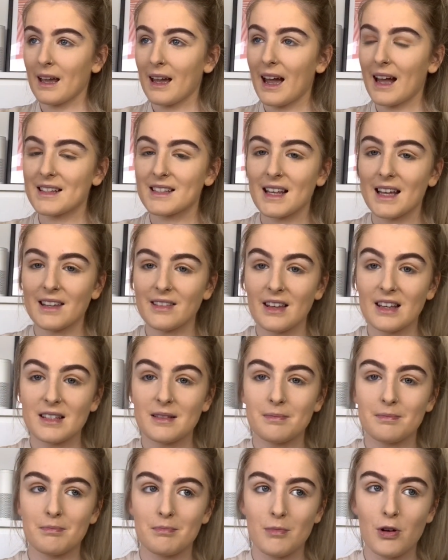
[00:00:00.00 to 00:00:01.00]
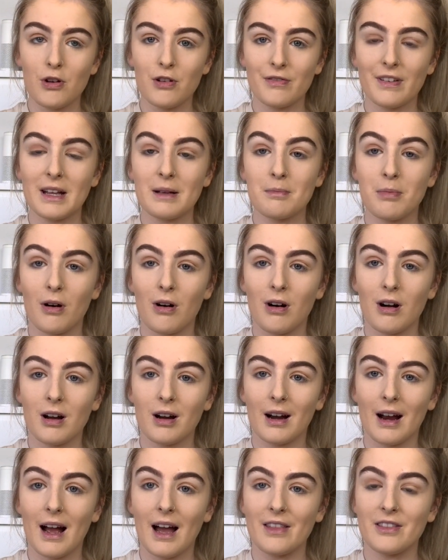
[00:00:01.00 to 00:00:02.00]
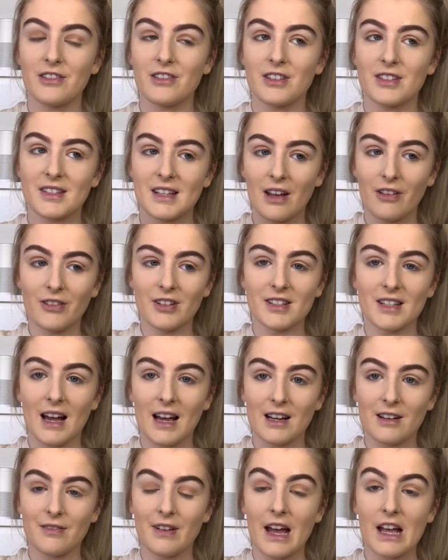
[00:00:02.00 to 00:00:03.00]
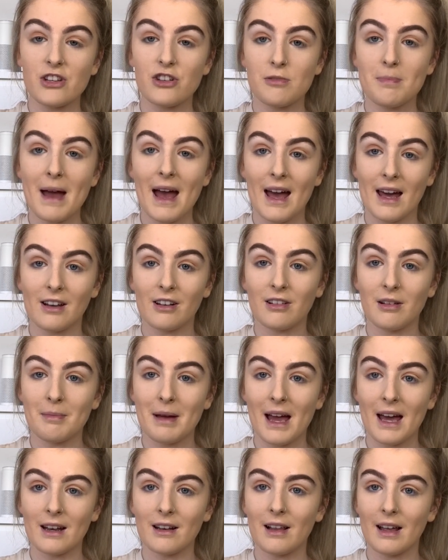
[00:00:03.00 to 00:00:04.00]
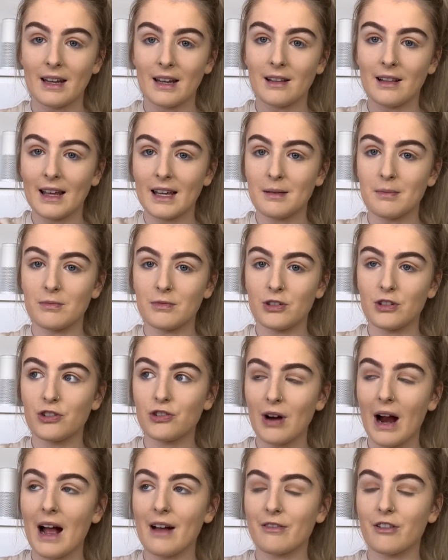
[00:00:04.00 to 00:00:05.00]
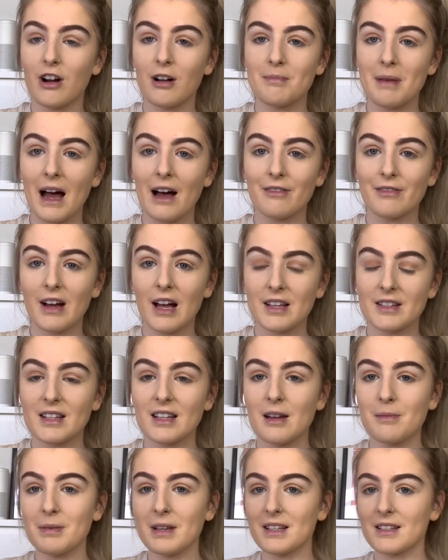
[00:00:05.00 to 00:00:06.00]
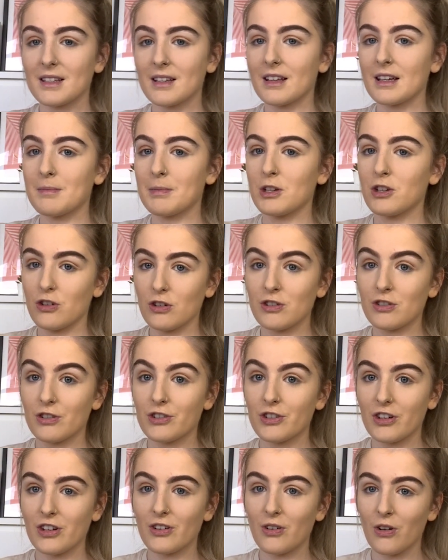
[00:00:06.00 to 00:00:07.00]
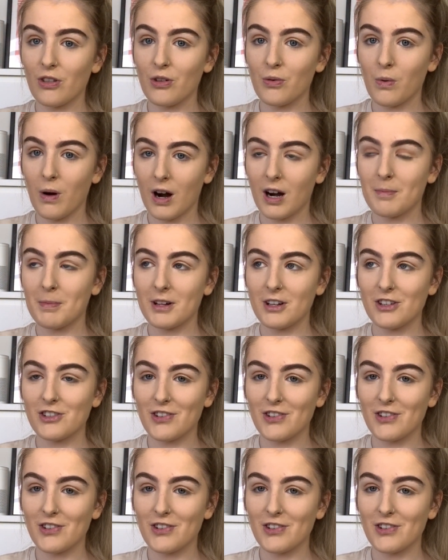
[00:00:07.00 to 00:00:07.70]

It's like this moving bar and you sit on the side of it and you pedal and pedal and it like you drive around Belfast in it basically, but you're doing all the work, but you